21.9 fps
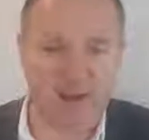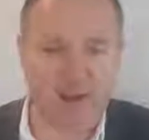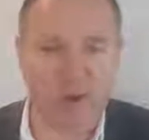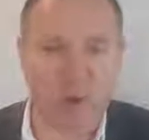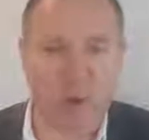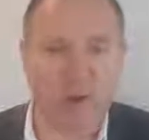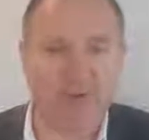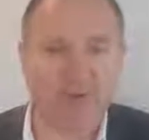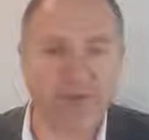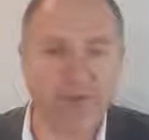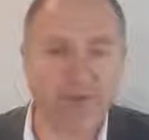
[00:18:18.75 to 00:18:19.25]

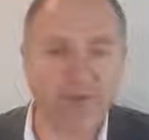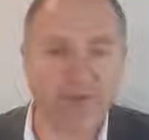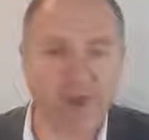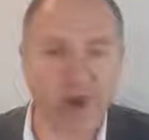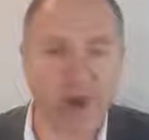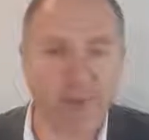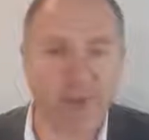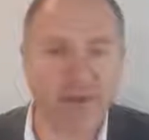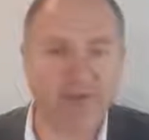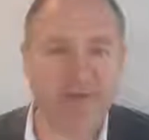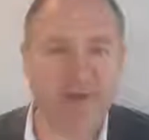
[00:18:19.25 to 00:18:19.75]
Questions,
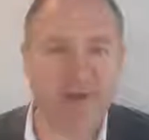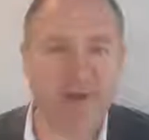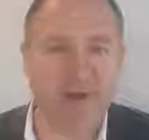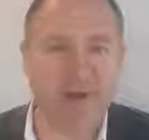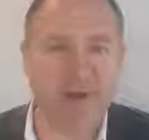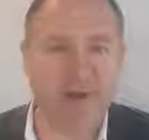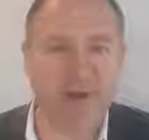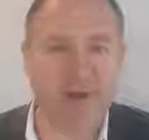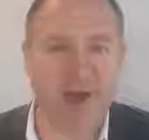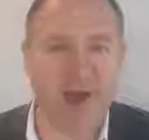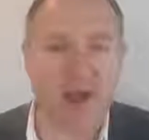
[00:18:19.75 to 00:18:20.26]
comments in
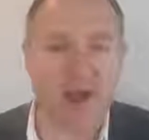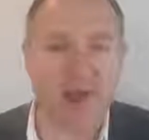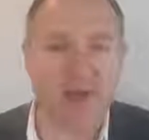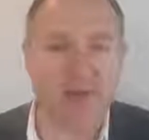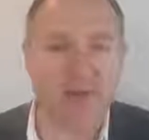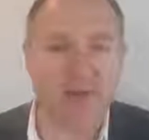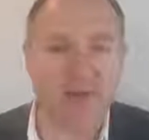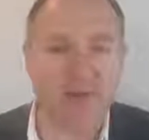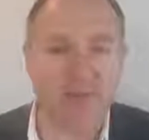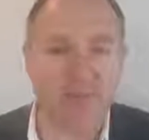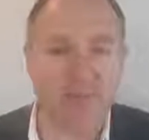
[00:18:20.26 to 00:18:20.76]

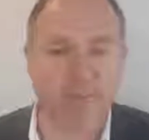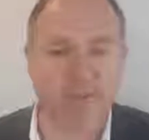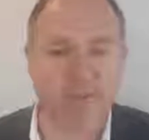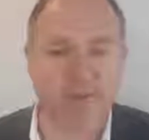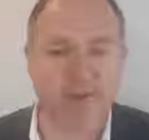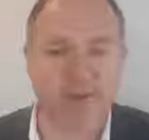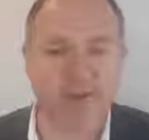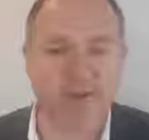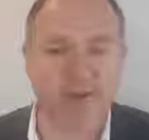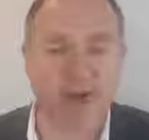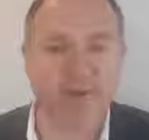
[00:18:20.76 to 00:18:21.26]
the
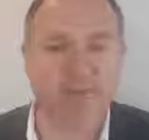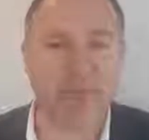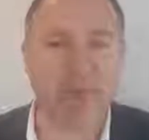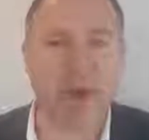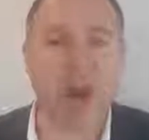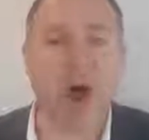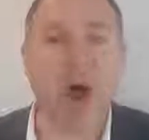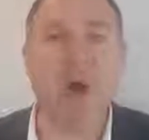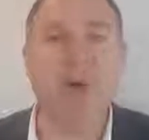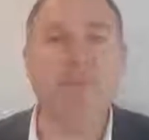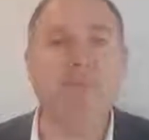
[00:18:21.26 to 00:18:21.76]
details
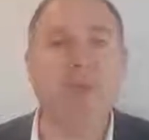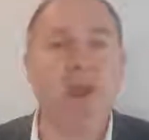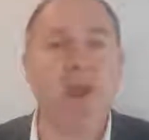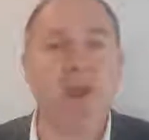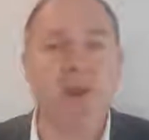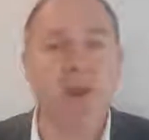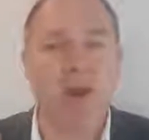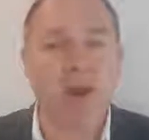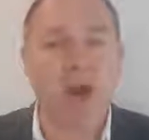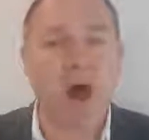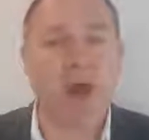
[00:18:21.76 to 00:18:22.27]
below.
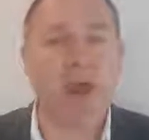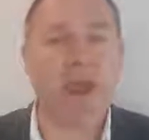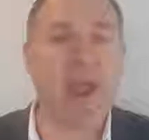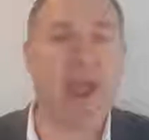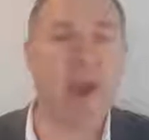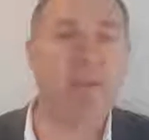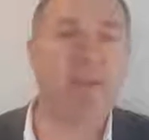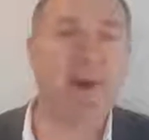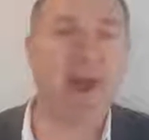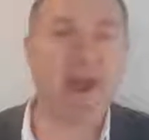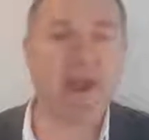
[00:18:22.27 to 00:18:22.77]
Like
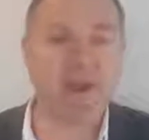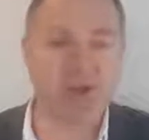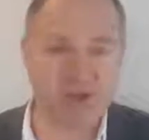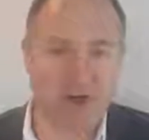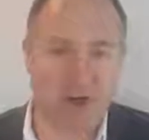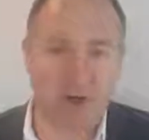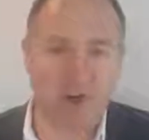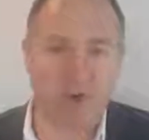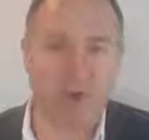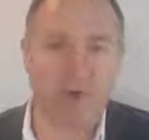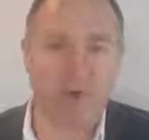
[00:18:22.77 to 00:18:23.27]
our page,
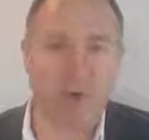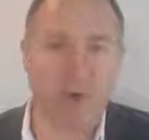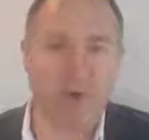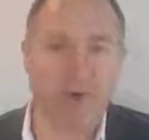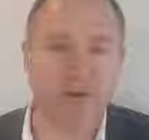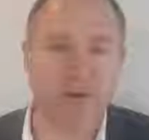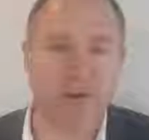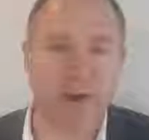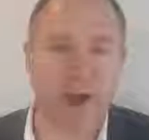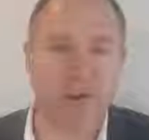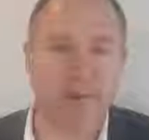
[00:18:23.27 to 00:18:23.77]
and I look forward
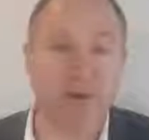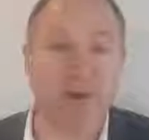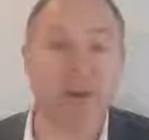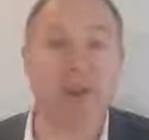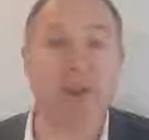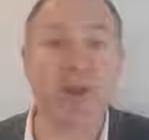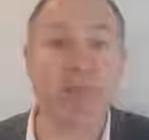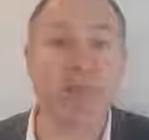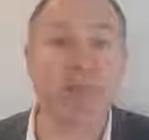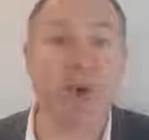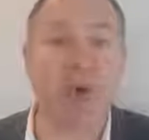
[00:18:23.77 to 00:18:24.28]
to
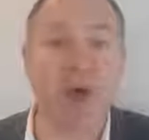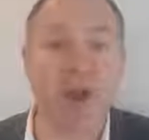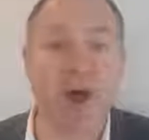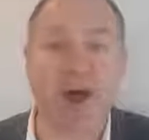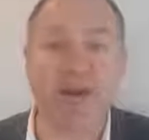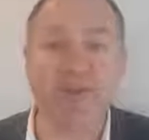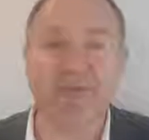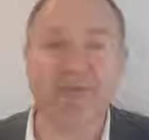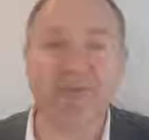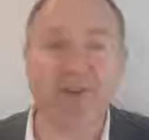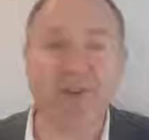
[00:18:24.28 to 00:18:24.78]
bringing you more
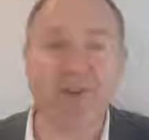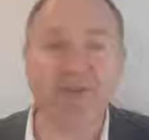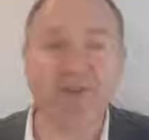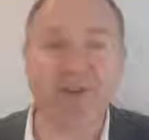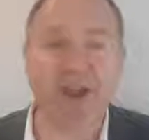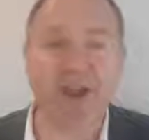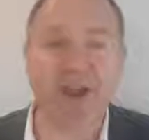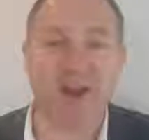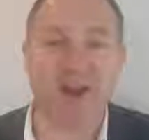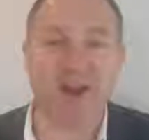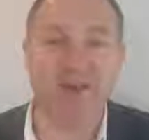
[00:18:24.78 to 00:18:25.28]
live stream
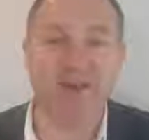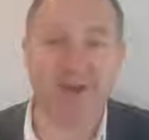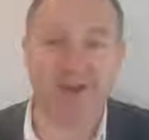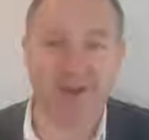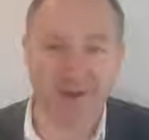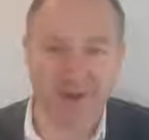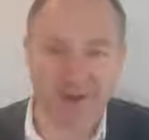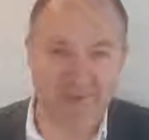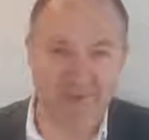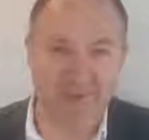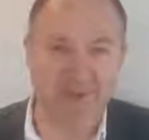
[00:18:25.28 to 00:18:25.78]
videos in
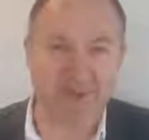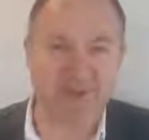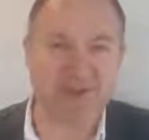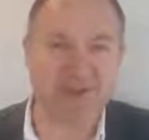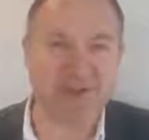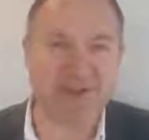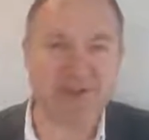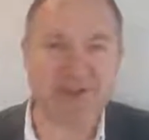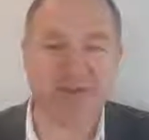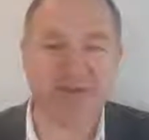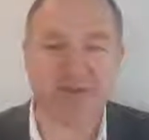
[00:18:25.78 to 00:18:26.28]
the near
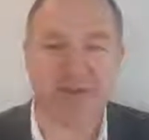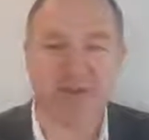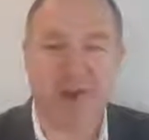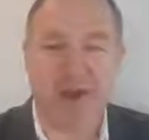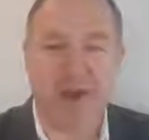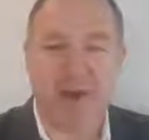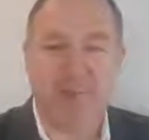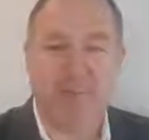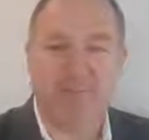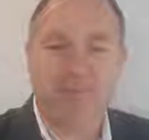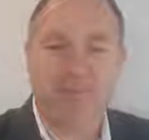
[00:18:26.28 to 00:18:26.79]
future. Cheers for
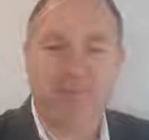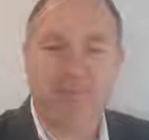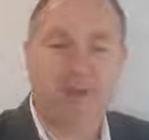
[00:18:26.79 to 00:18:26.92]
now.